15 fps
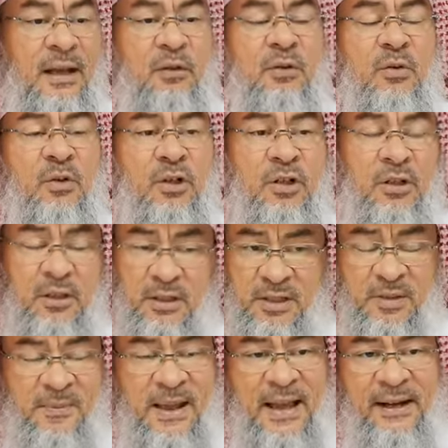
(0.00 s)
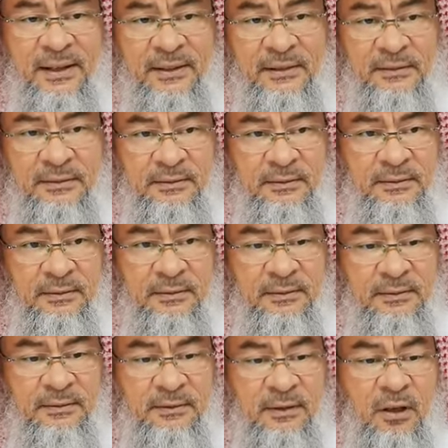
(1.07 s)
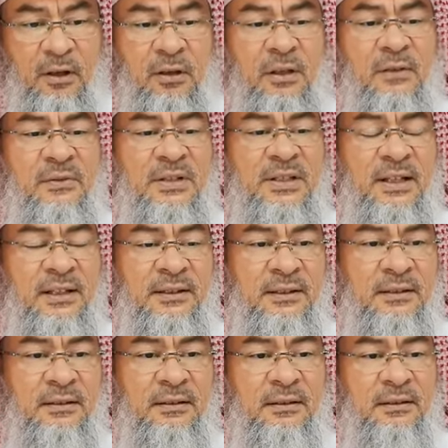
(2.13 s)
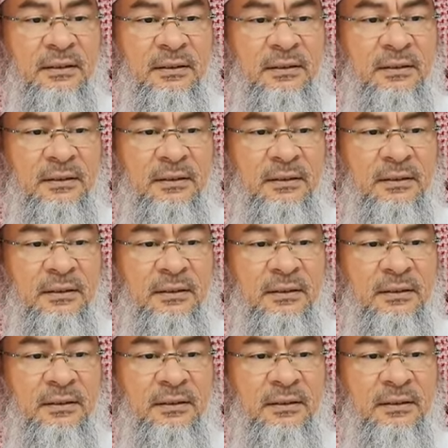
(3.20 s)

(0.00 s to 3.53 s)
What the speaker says: Now the girl is married. All of a sudden,